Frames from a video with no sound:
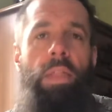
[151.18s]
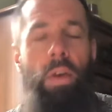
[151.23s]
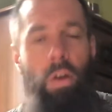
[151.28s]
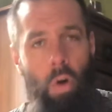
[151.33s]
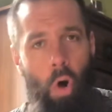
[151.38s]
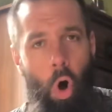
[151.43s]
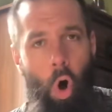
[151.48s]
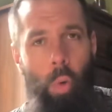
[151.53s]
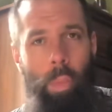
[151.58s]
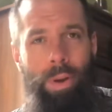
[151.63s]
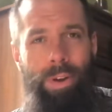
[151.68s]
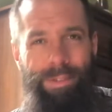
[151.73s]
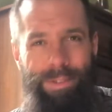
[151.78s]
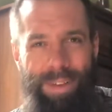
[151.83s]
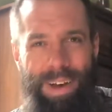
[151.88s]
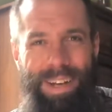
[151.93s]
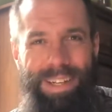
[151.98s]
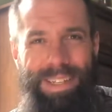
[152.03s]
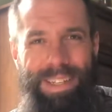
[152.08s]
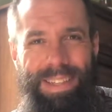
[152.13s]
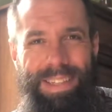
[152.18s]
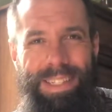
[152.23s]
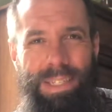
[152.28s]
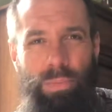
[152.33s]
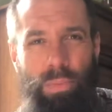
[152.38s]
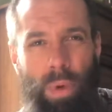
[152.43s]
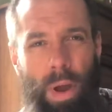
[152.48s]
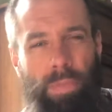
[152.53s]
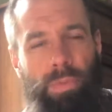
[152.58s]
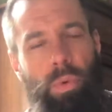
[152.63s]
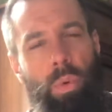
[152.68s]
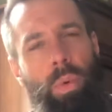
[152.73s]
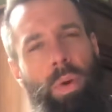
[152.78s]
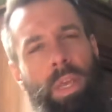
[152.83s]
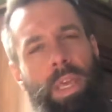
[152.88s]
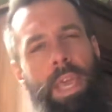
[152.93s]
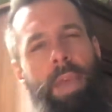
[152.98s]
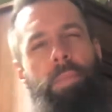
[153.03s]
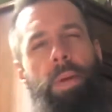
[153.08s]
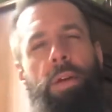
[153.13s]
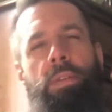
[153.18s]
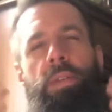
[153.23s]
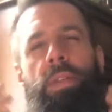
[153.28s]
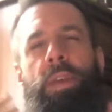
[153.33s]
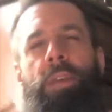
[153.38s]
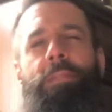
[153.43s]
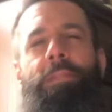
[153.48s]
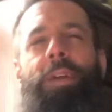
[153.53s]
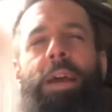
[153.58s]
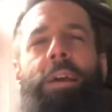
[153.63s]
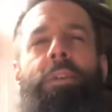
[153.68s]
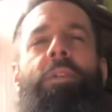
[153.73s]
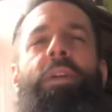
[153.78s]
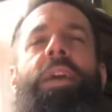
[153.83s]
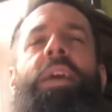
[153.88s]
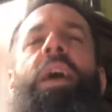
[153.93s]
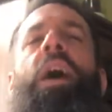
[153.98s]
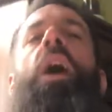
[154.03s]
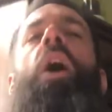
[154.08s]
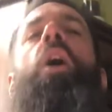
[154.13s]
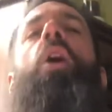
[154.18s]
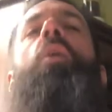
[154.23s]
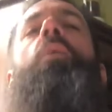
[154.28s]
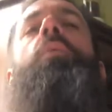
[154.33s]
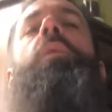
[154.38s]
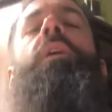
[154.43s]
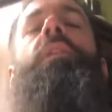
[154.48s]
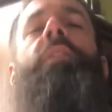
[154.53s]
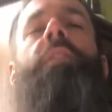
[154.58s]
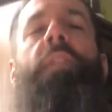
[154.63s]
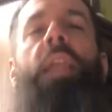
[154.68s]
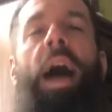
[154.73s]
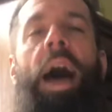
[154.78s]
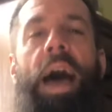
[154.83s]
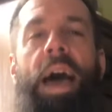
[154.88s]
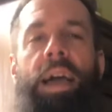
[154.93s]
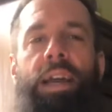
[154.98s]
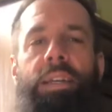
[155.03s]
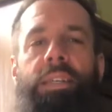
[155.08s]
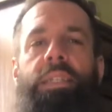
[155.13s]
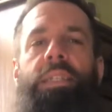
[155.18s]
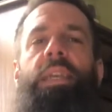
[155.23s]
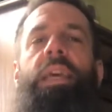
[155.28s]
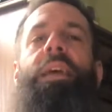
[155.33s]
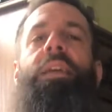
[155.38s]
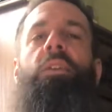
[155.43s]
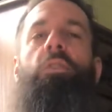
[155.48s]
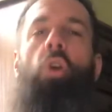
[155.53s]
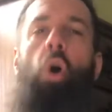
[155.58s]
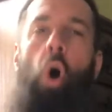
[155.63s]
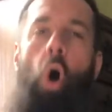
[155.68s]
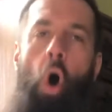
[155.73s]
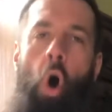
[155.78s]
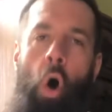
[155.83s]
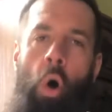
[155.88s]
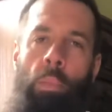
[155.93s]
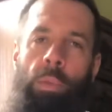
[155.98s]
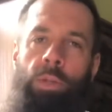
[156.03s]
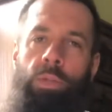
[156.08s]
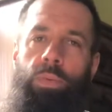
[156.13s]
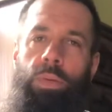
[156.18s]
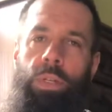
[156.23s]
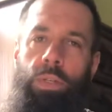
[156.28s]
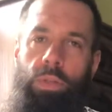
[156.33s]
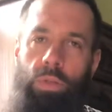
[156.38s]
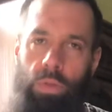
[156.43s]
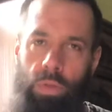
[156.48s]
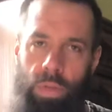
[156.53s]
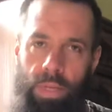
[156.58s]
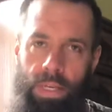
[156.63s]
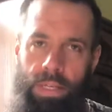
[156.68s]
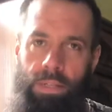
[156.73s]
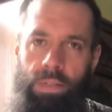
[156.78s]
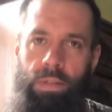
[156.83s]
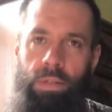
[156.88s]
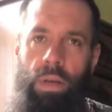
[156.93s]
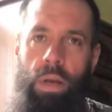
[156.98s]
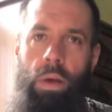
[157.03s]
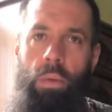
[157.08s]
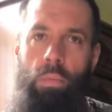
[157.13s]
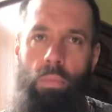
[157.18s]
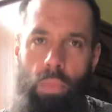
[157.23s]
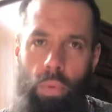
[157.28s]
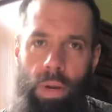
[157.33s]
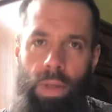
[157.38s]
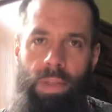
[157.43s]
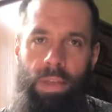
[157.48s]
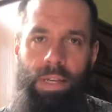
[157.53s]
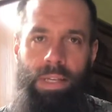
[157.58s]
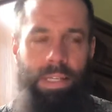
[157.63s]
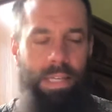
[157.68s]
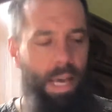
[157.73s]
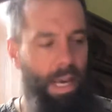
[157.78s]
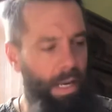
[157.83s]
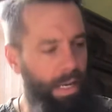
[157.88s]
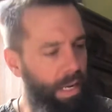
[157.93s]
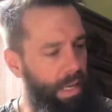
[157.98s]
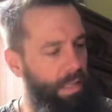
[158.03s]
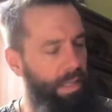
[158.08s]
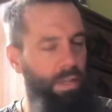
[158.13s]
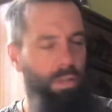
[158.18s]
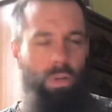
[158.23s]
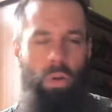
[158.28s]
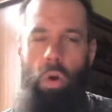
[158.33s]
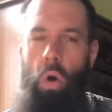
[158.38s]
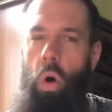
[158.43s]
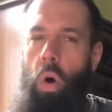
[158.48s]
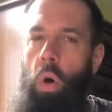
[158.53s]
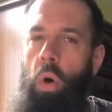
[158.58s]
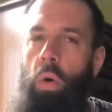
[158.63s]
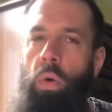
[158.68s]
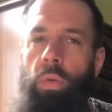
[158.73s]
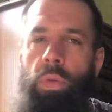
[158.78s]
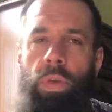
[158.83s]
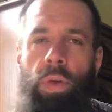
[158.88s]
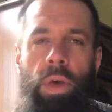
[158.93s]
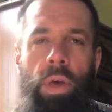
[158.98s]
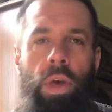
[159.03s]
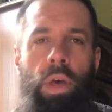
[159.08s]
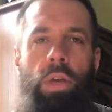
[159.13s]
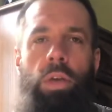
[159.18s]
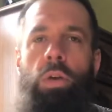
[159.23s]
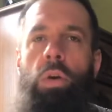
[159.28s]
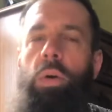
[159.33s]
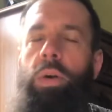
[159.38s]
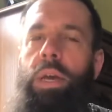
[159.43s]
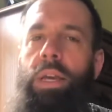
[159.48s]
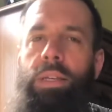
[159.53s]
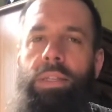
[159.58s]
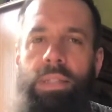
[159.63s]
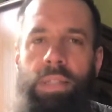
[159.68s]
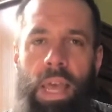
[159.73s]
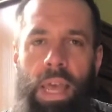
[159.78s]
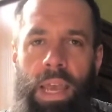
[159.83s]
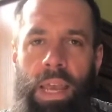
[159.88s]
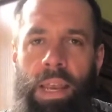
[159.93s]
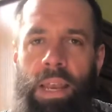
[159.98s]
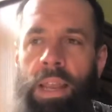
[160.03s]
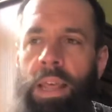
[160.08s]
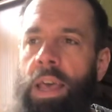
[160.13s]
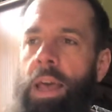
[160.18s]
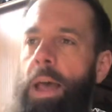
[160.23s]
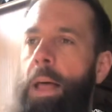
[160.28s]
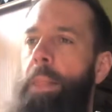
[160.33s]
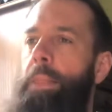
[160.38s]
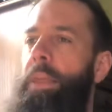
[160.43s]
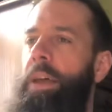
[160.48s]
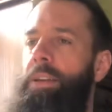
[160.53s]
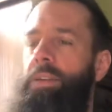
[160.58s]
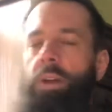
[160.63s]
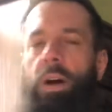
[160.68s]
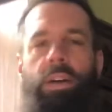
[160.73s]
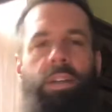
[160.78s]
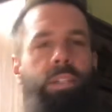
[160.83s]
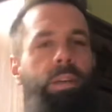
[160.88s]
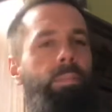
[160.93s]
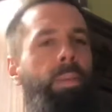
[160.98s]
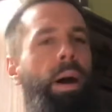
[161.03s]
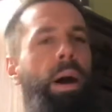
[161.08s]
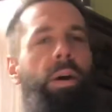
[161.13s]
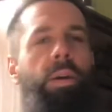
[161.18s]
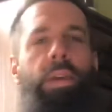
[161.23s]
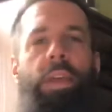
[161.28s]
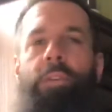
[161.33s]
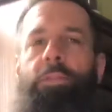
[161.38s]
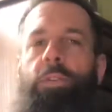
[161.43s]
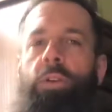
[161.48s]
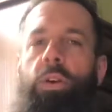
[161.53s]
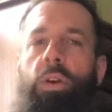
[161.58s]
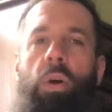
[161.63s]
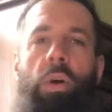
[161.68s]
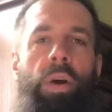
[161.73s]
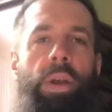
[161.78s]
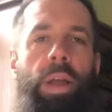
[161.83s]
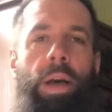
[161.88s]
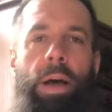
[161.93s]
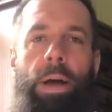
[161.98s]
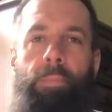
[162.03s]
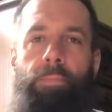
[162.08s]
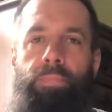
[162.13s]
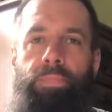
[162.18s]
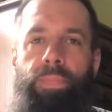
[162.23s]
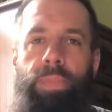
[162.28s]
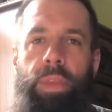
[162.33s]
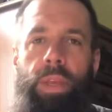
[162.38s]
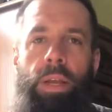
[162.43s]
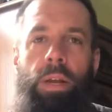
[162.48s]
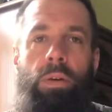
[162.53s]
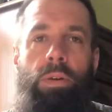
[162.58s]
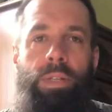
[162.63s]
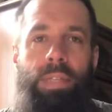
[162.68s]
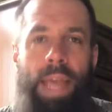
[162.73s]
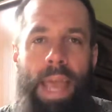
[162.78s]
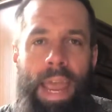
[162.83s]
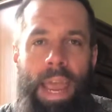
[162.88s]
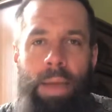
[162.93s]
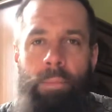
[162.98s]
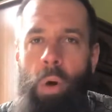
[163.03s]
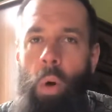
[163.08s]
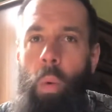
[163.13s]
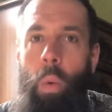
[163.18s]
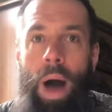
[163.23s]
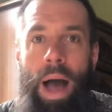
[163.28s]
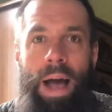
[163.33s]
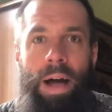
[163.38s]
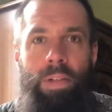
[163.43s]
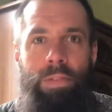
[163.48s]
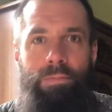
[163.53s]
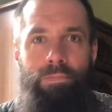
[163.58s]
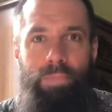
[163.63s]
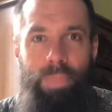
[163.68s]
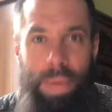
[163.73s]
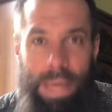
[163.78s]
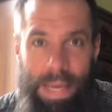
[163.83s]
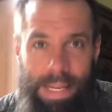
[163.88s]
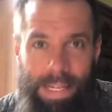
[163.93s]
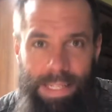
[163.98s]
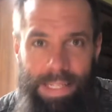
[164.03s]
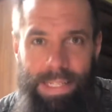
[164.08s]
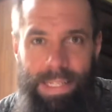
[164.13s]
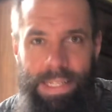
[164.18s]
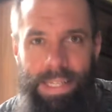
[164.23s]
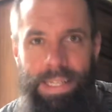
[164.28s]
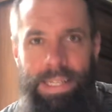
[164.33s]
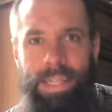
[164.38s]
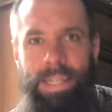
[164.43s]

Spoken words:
the calming effects of this breath. So we want to keep everything very relaxed and calm as we do this breathing technique. There's an old yogic saying that talks about if you're going to, tame a wild beast,